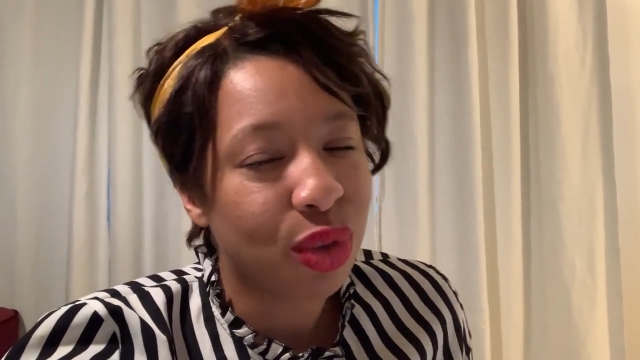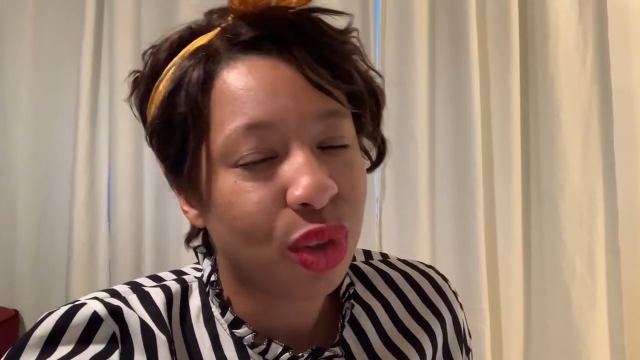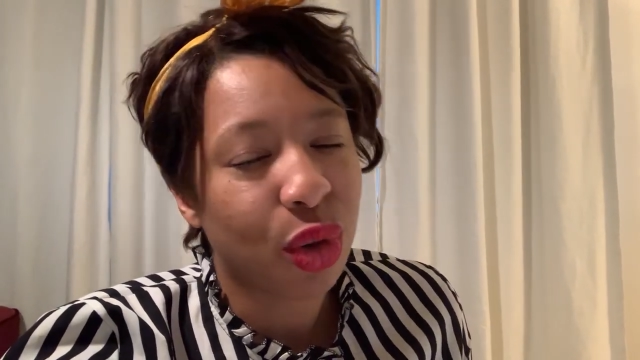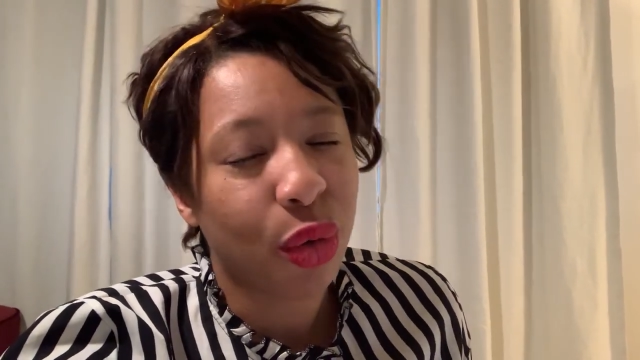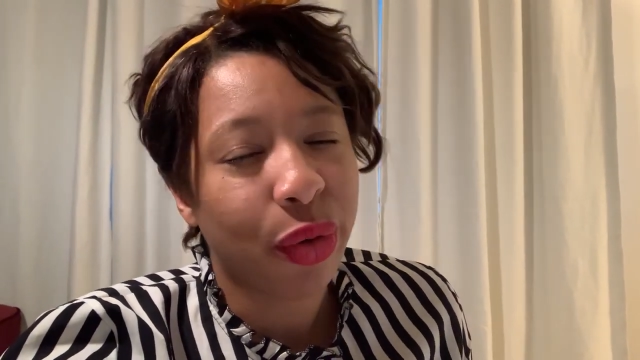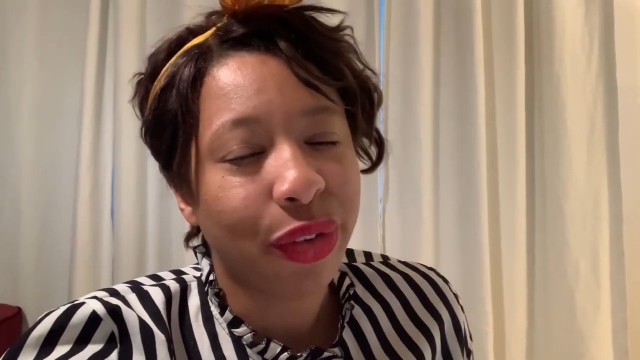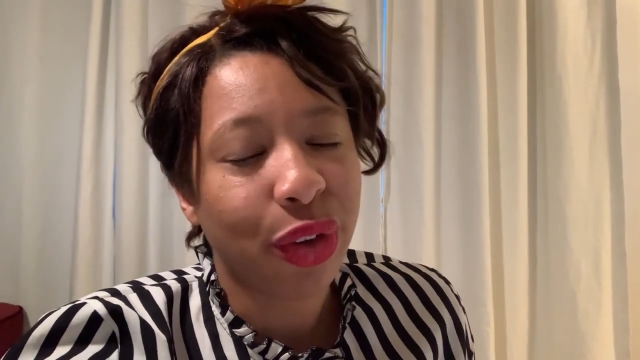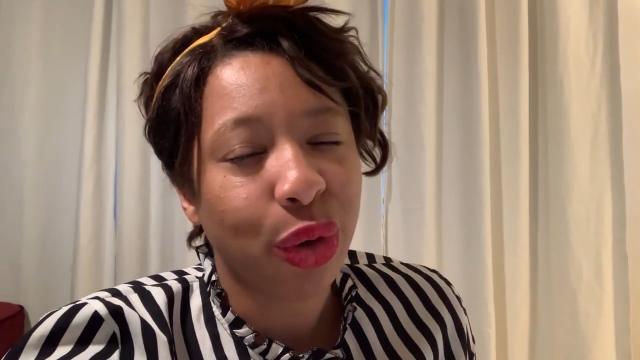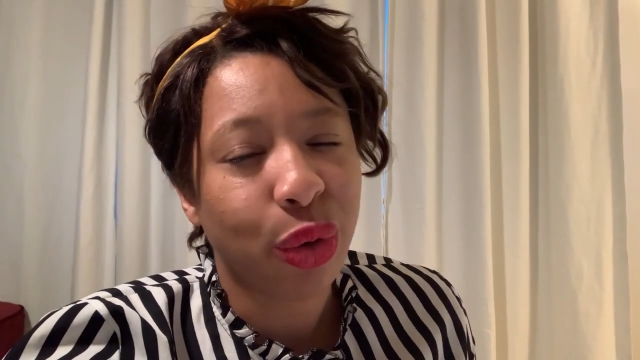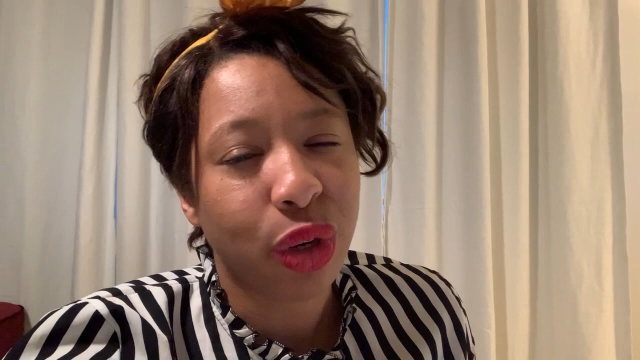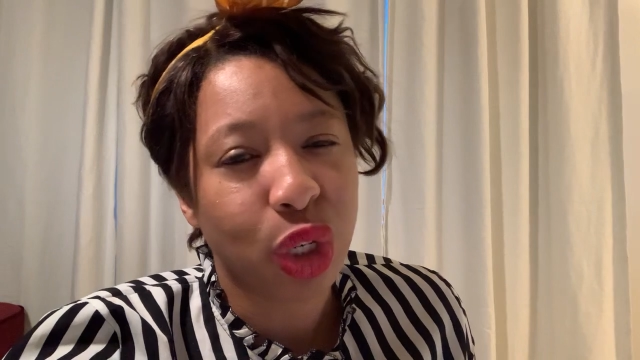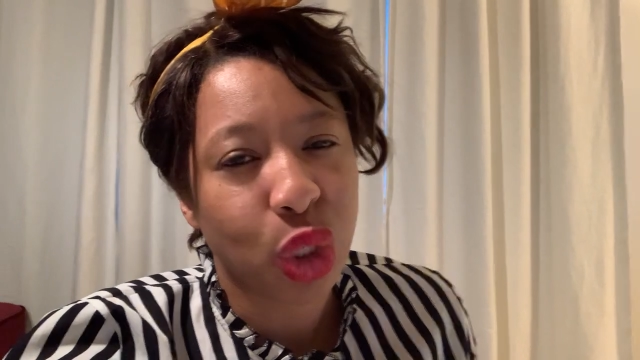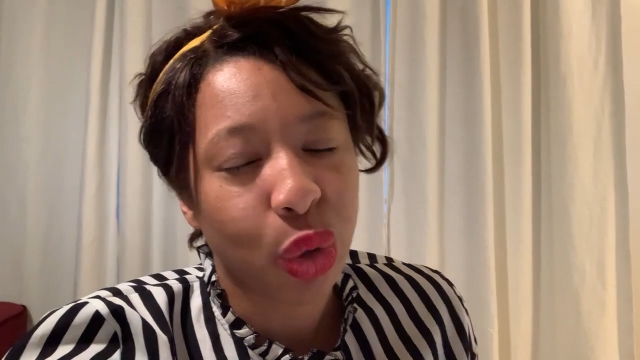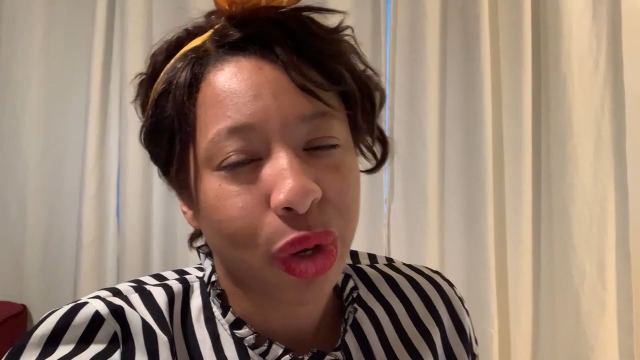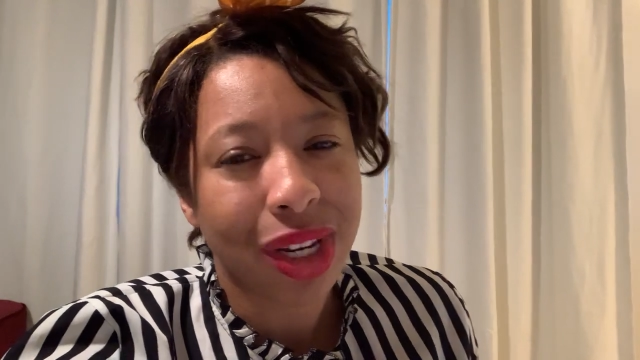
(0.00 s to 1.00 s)
So if you
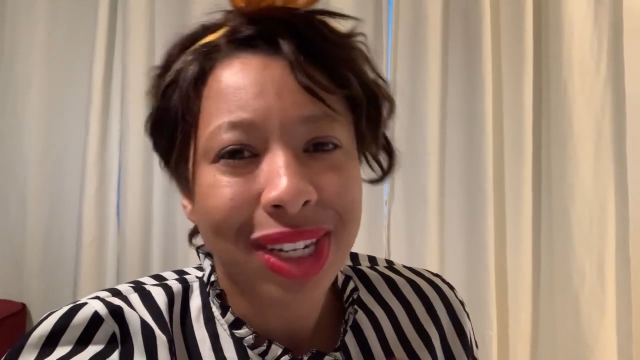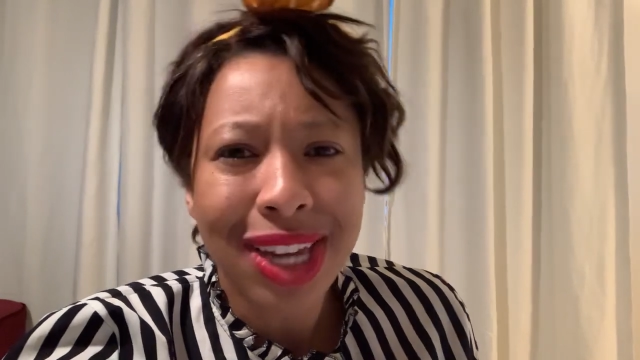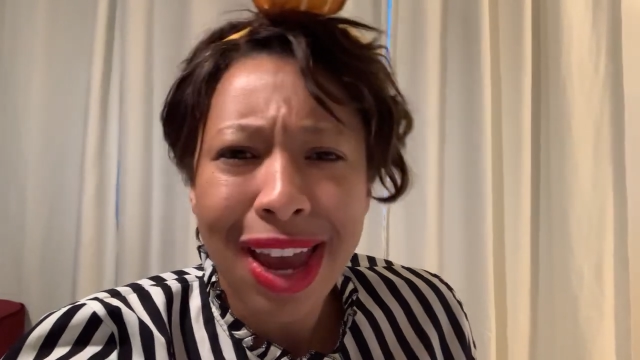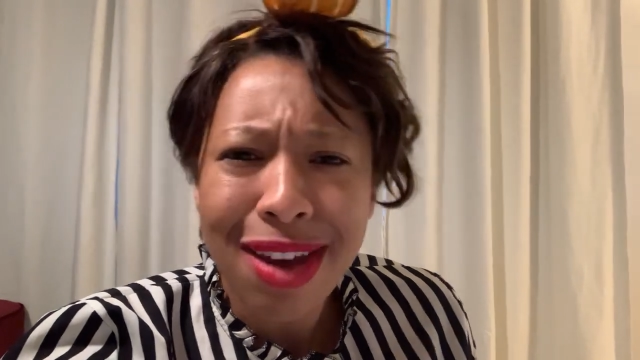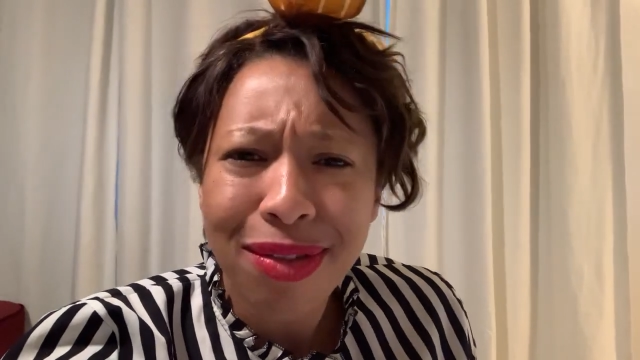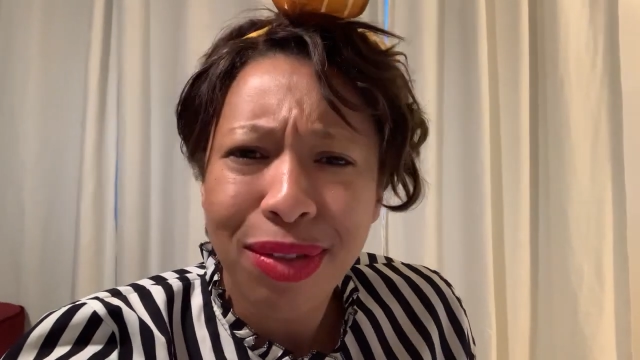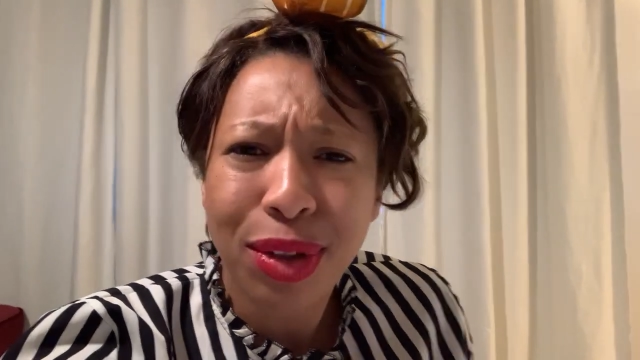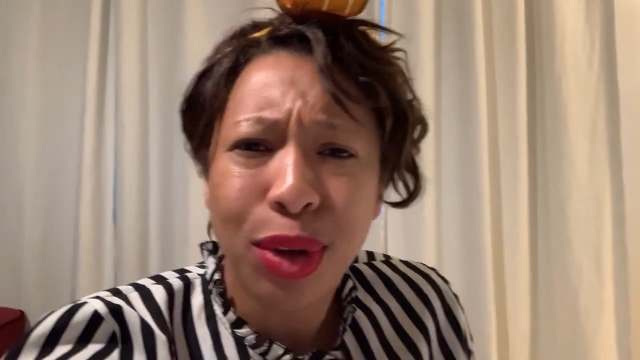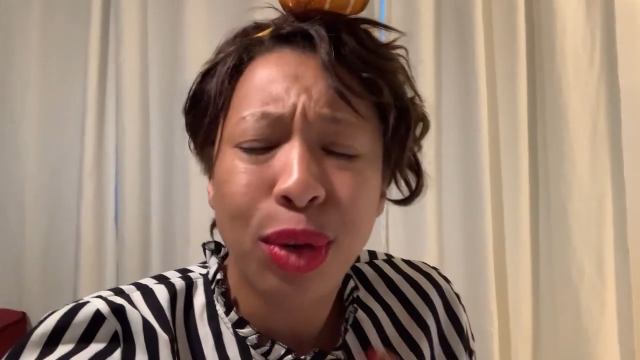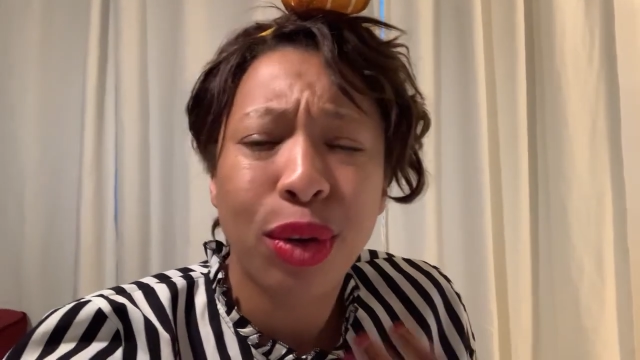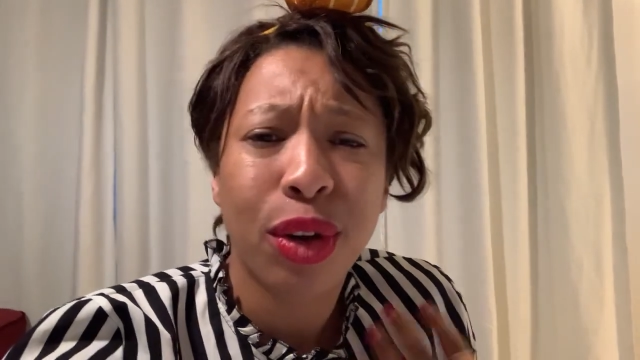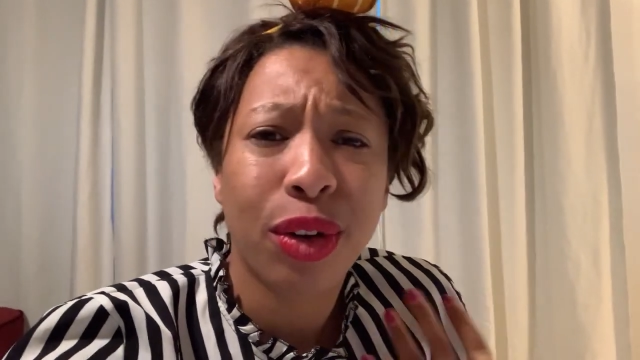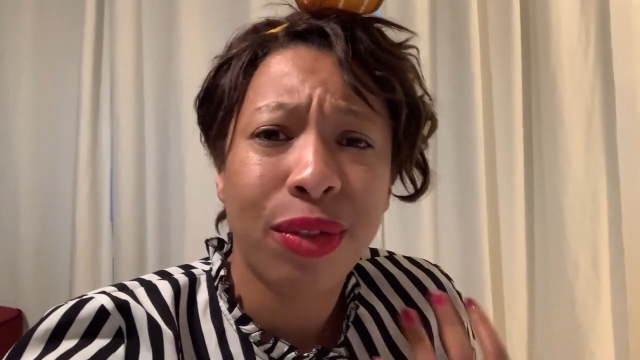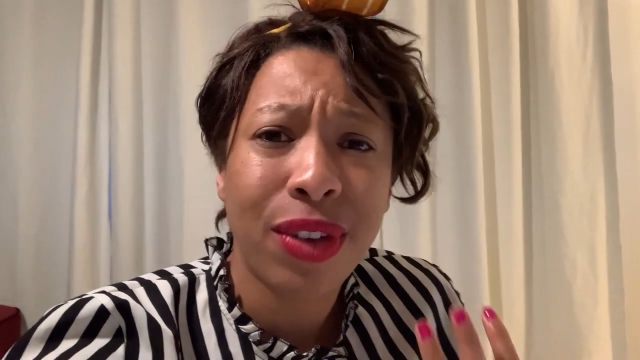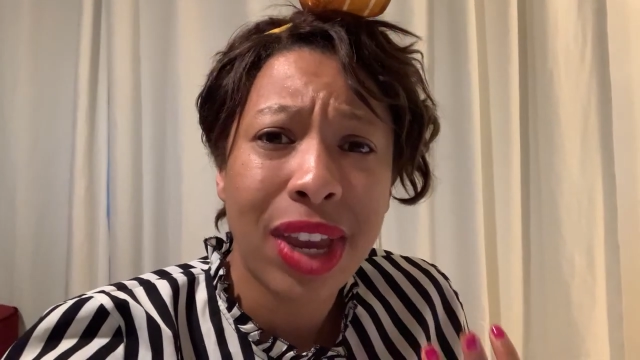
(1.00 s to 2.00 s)
enjoy Thai food
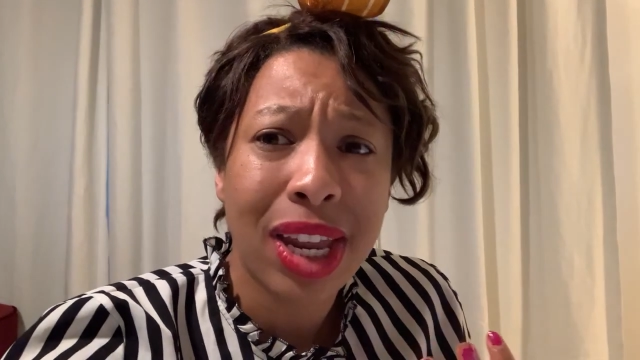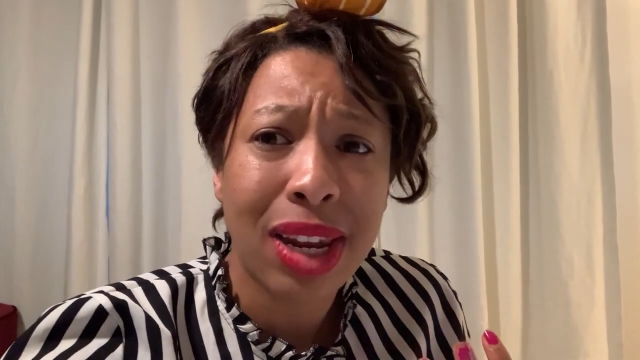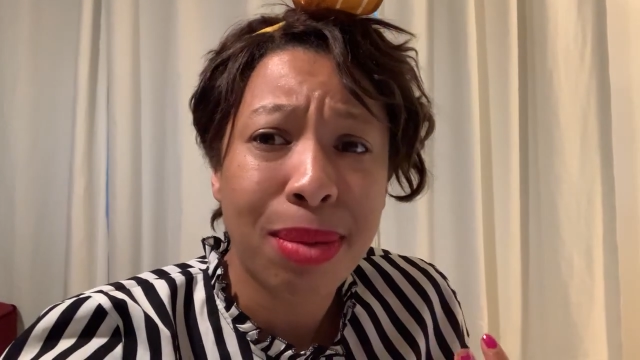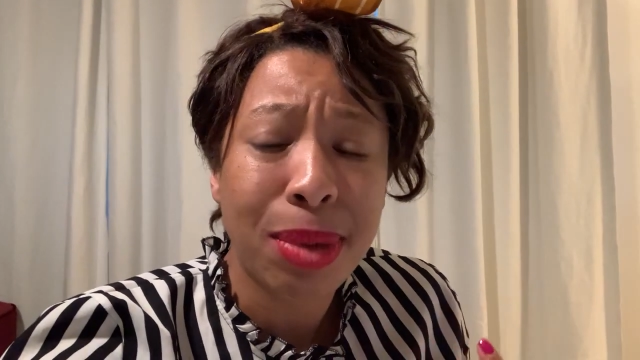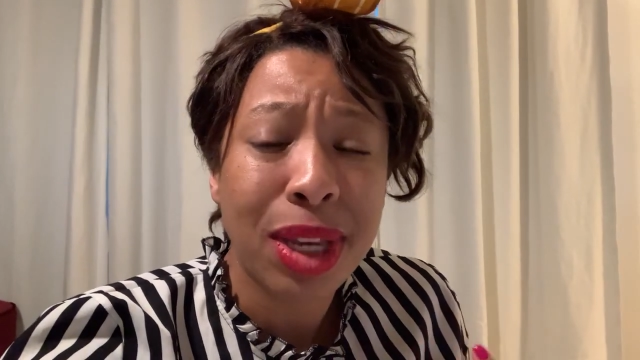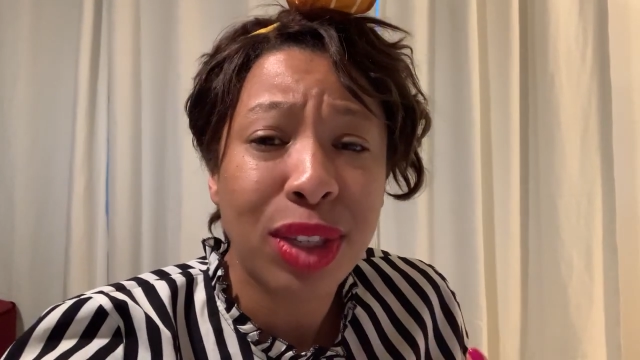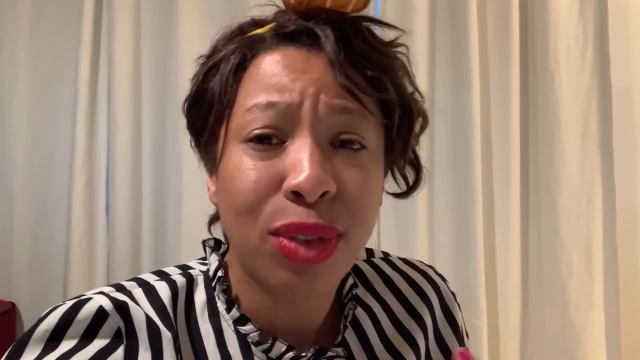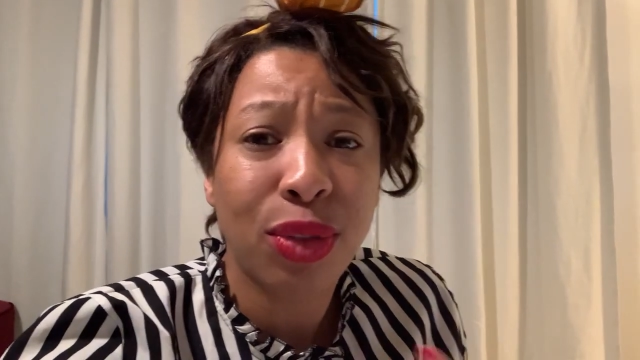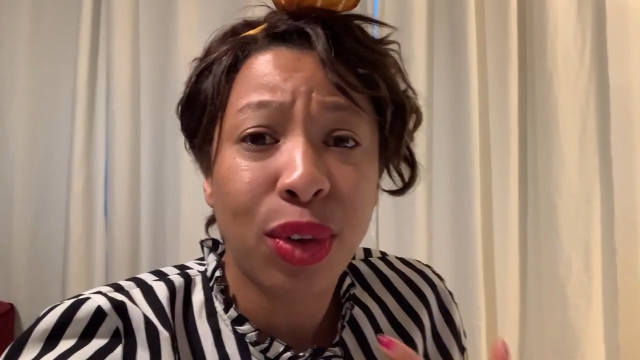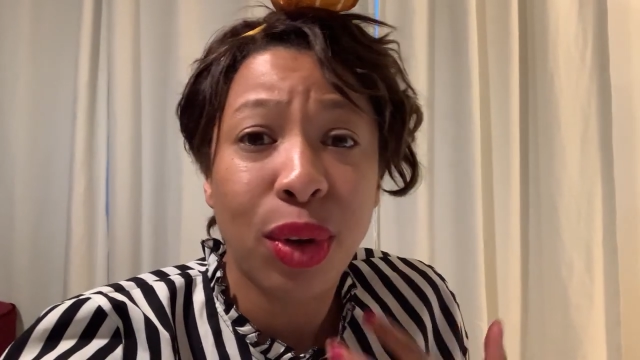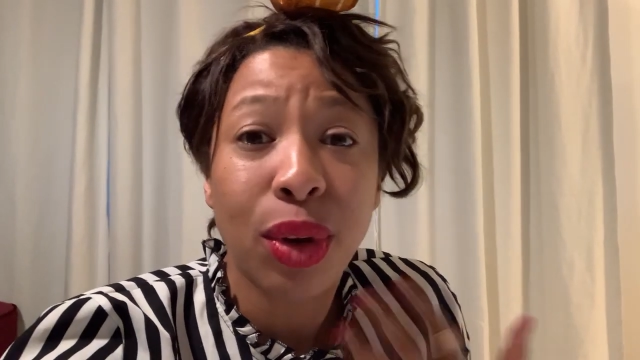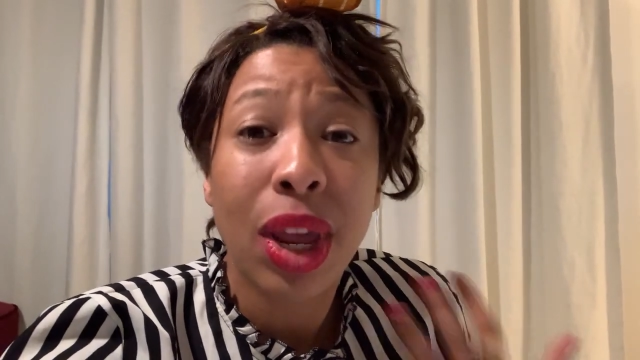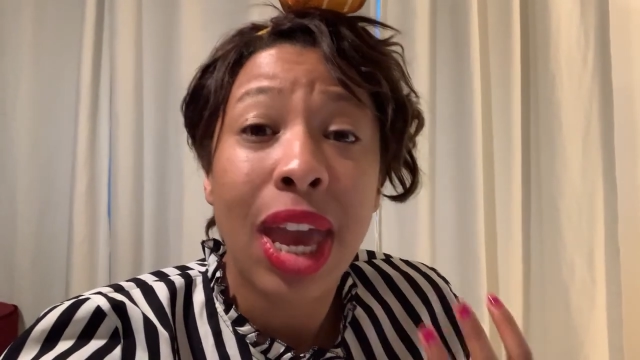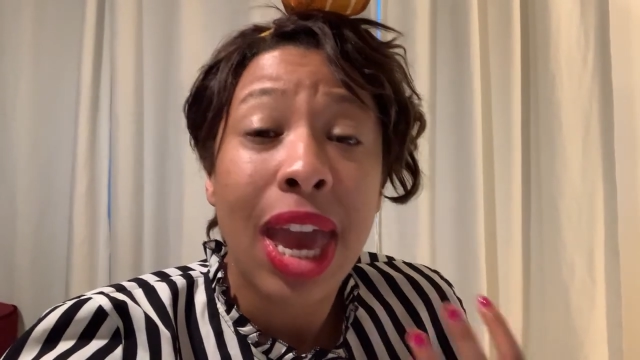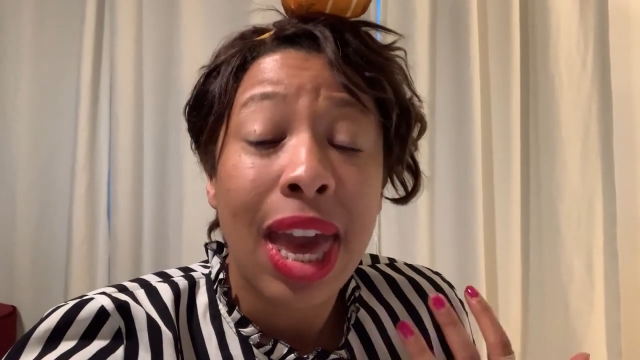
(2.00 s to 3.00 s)
or Vietnamese food,